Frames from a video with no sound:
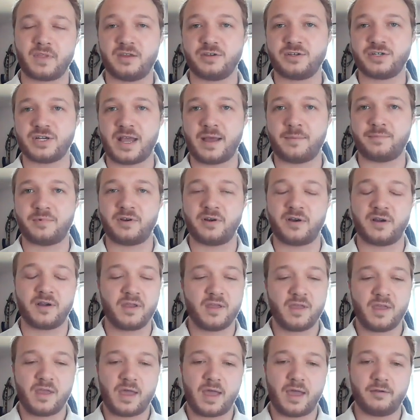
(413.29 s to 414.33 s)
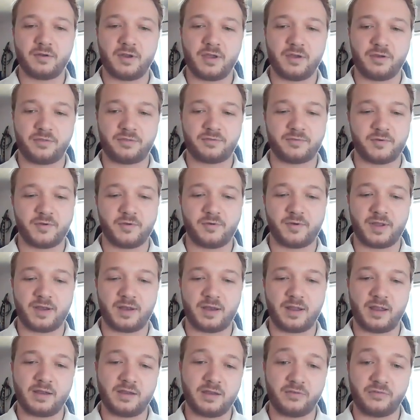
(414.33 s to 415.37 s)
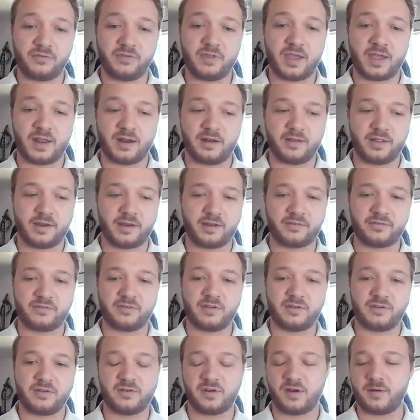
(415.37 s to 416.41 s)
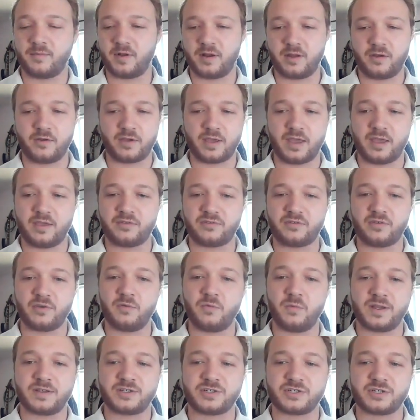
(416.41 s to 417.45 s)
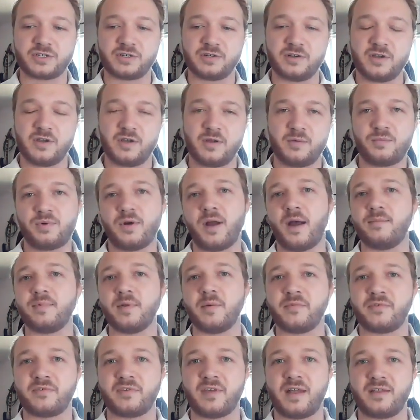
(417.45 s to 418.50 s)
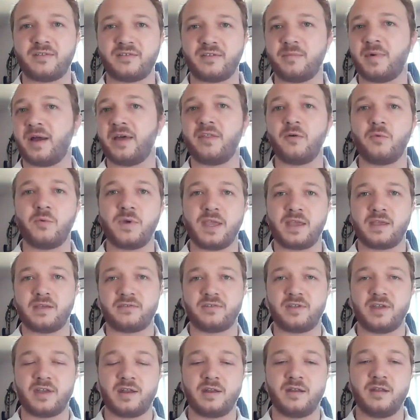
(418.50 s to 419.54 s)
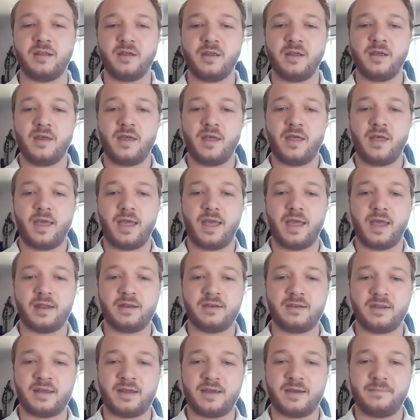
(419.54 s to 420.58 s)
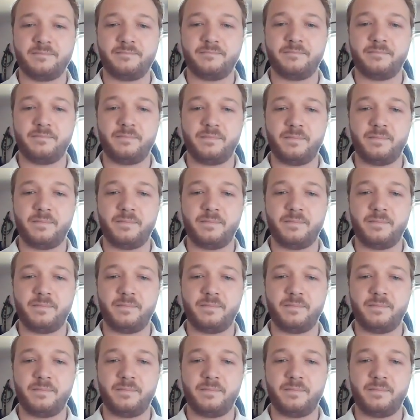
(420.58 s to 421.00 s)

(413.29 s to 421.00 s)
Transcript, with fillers: a chapter, I would go through and, and, use the analytics to determine okay, so which problem sets am I the weakest in? And uh,